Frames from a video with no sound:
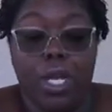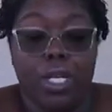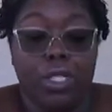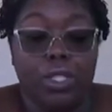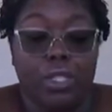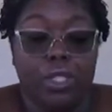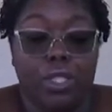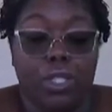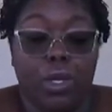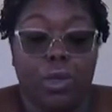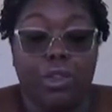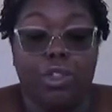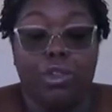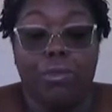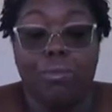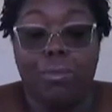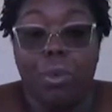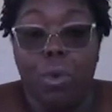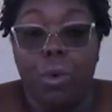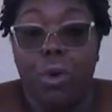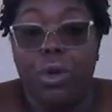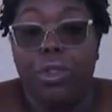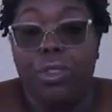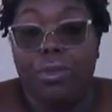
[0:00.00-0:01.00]
So the
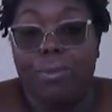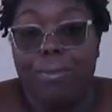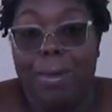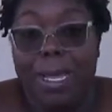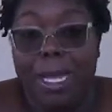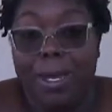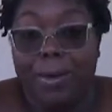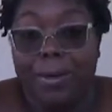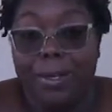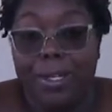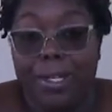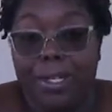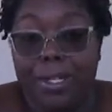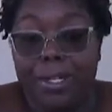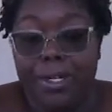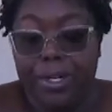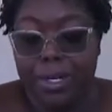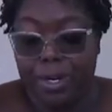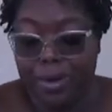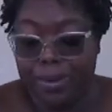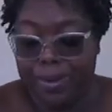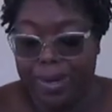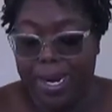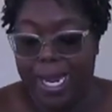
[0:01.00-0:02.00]
more the merrier,
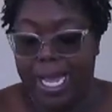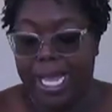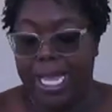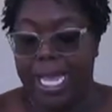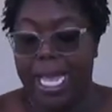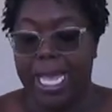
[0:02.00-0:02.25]
all right?